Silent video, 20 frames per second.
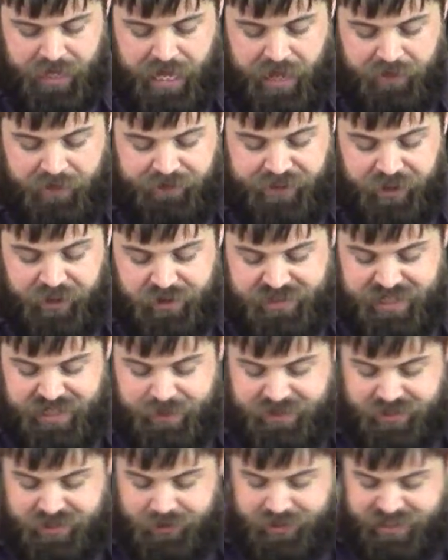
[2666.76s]
Pharaoh
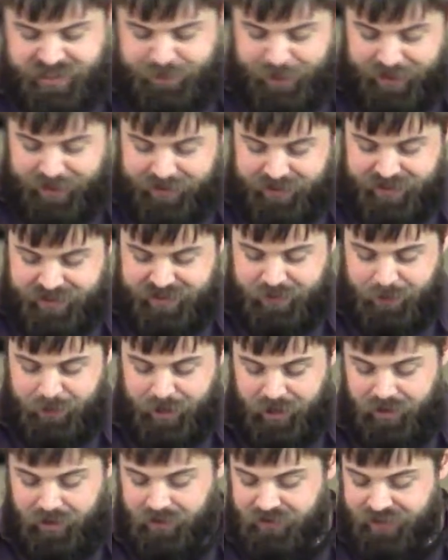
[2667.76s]
seems to respect this
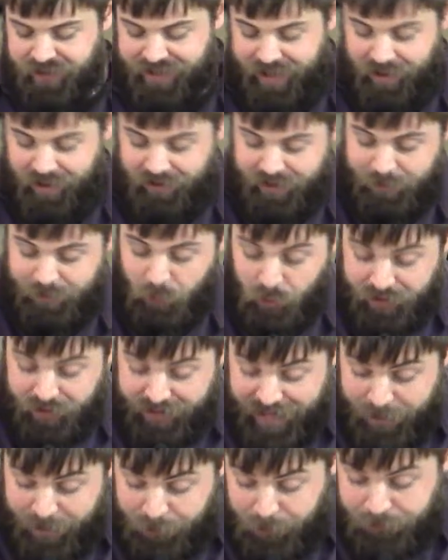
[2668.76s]
marital fidelity more than
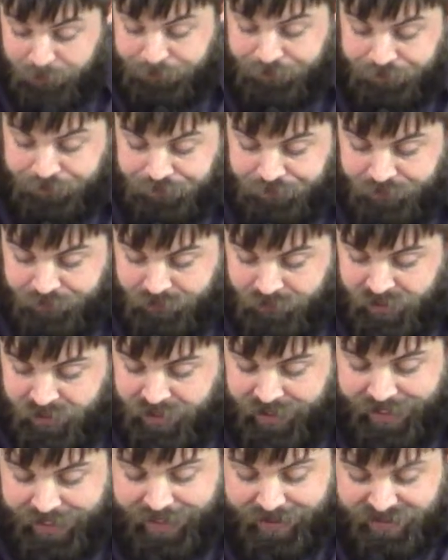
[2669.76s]
Abram.
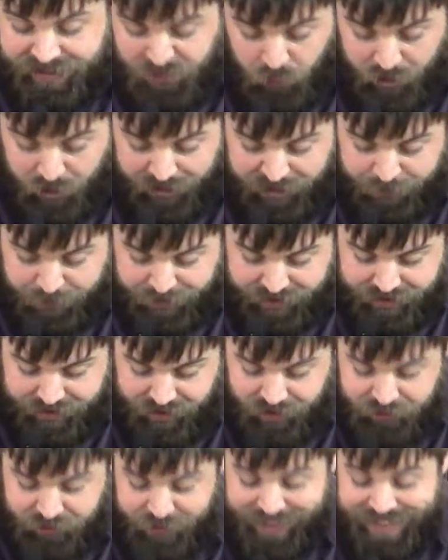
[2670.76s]
He doesn't want to commit
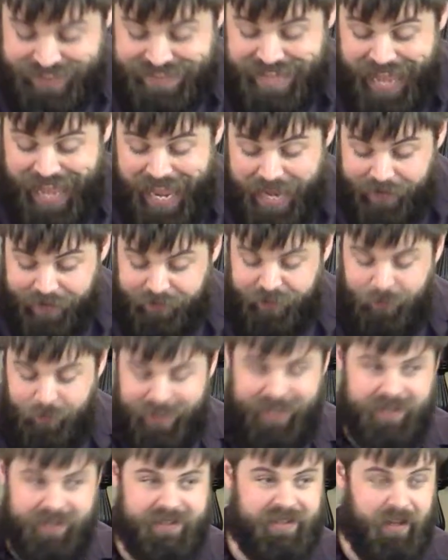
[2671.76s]
adultery, and he's angry when
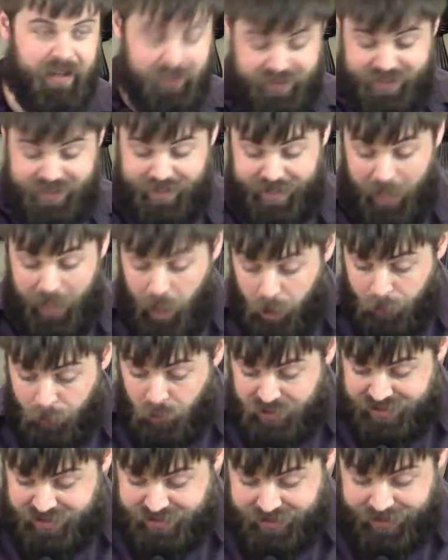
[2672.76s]
he discovers that he
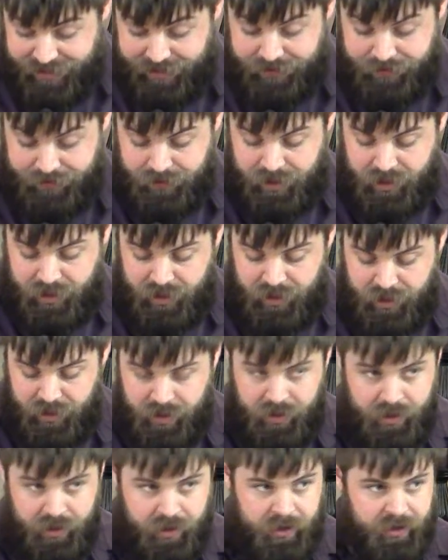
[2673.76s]
almost did.
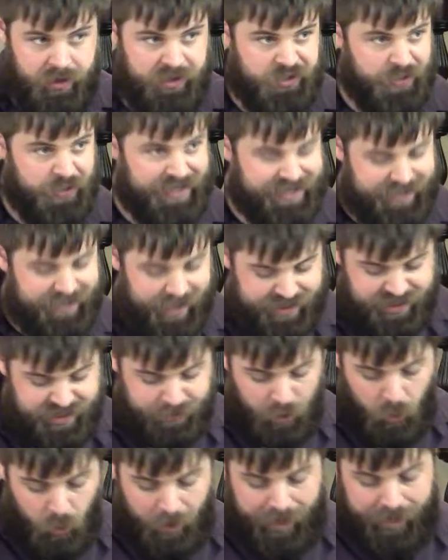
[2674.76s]
So he sends
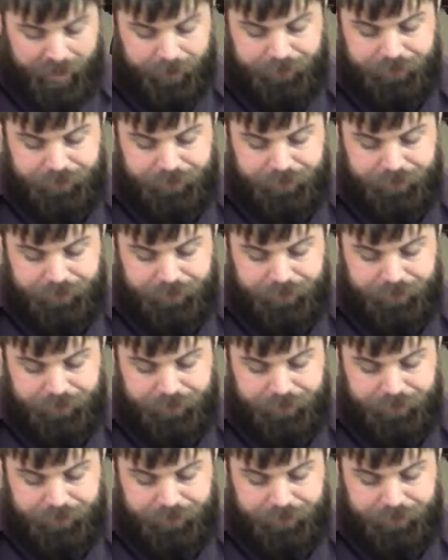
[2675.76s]
him away.